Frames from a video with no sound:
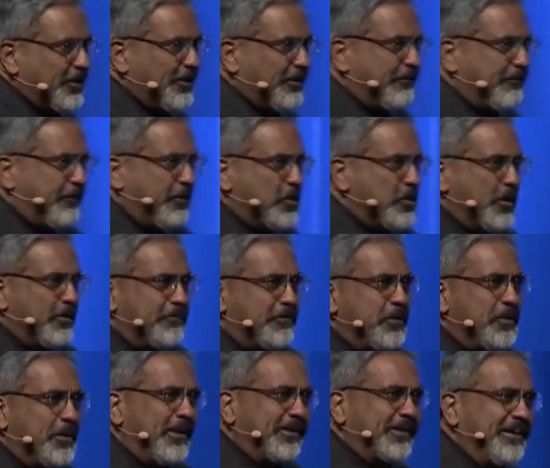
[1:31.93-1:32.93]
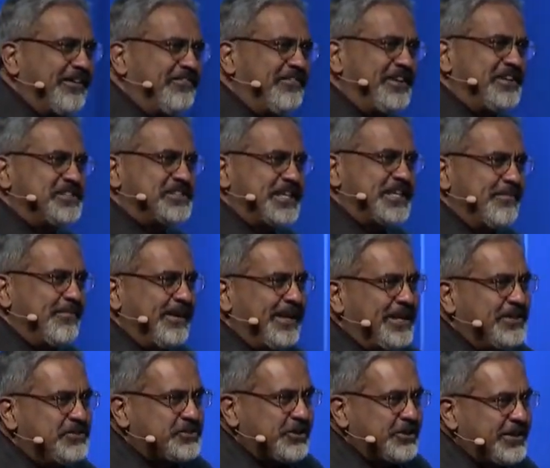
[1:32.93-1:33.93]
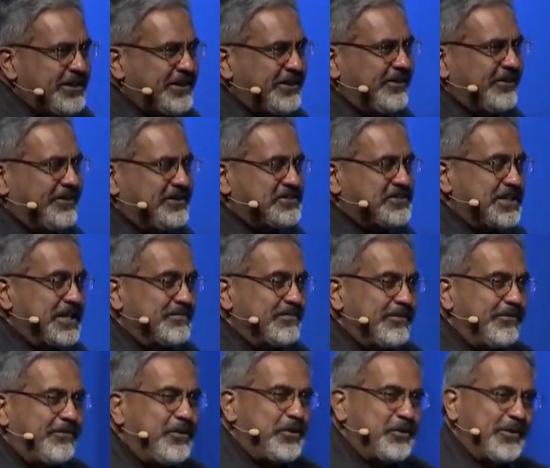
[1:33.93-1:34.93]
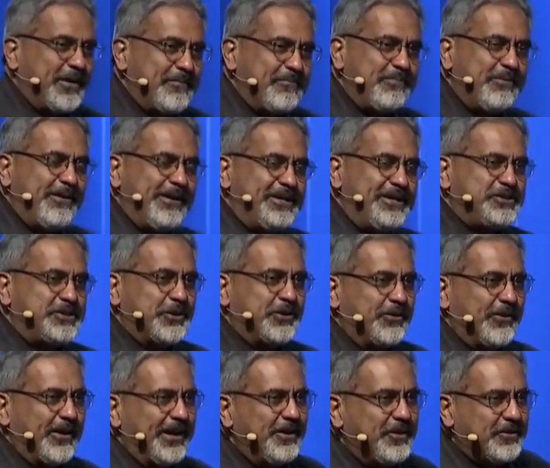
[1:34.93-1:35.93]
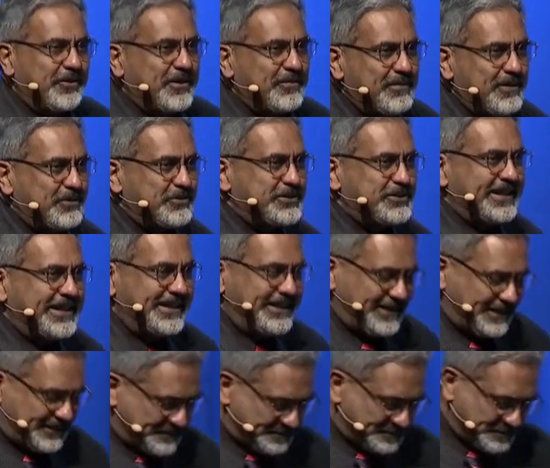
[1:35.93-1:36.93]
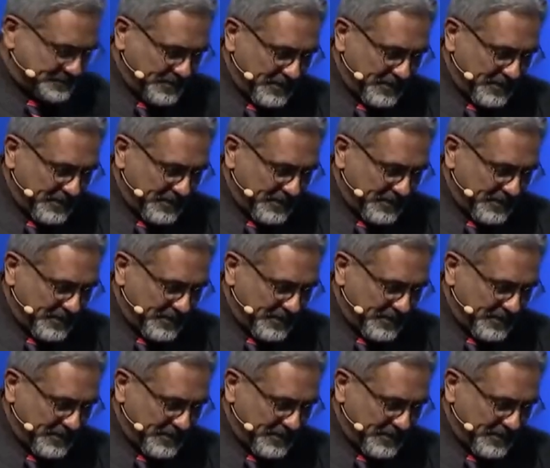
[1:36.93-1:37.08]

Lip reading: A few of you are convinced I'm an engineer, and some of you are pretty sure I own a motel.